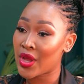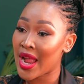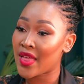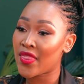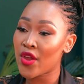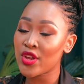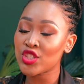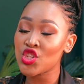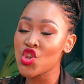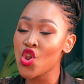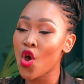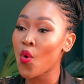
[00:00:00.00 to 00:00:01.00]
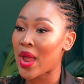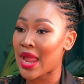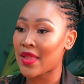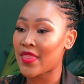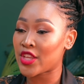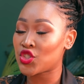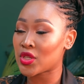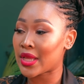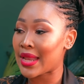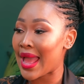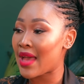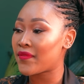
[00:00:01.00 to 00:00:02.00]
There is no way that you
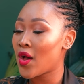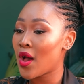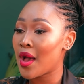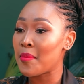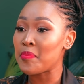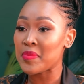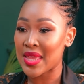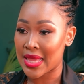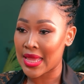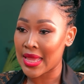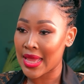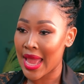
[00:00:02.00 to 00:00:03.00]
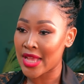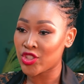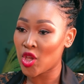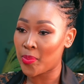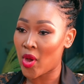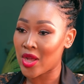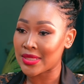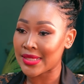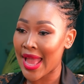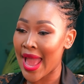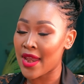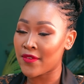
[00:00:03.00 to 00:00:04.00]
can have me as your boss
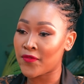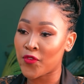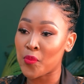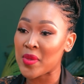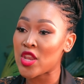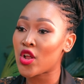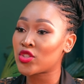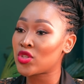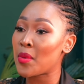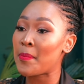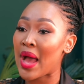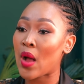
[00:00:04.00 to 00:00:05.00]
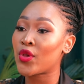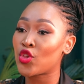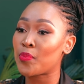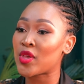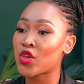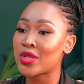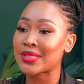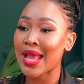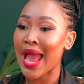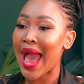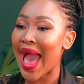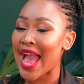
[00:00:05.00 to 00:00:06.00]
and for me not to empower you because
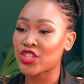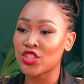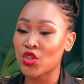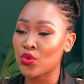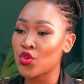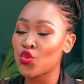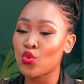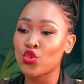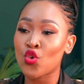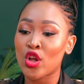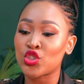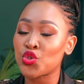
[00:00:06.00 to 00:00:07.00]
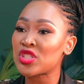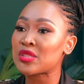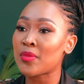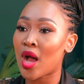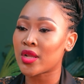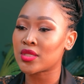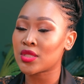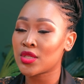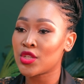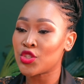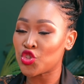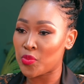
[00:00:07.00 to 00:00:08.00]
I just don't, you are too smart
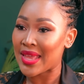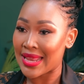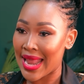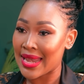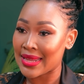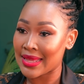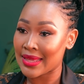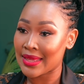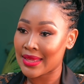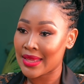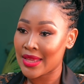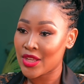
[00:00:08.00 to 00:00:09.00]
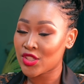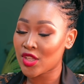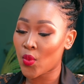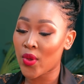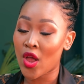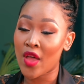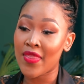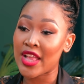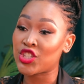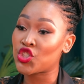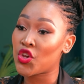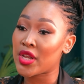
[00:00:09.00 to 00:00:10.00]
to be a nanny. So we're on
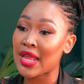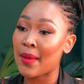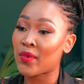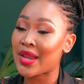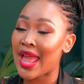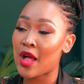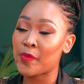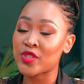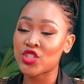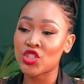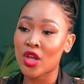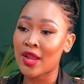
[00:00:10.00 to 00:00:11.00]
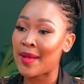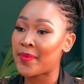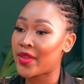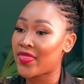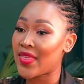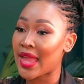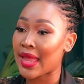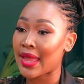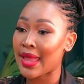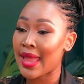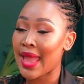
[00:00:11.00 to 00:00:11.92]
that journey. I'm going to help her start up her thing.